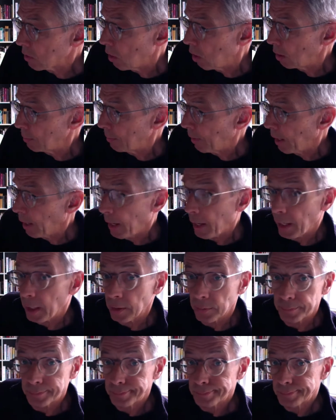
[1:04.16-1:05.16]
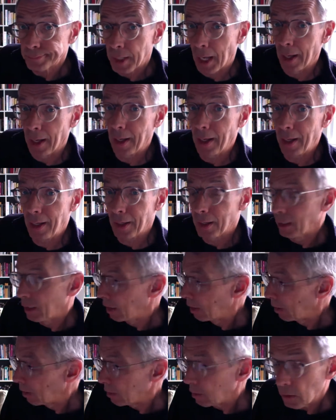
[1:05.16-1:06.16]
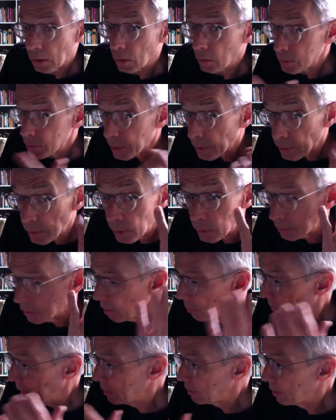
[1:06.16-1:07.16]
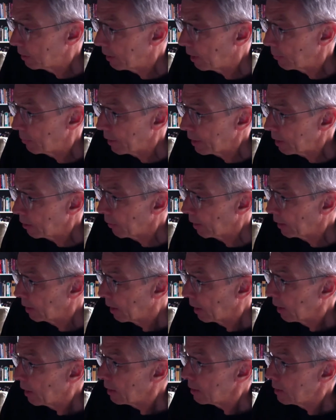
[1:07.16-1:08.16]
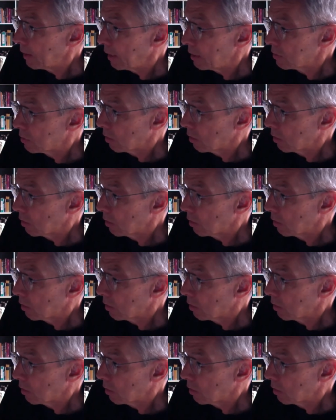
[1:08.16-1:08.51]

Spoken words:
gone by. You know, it's like they don't get made today. But anyway, days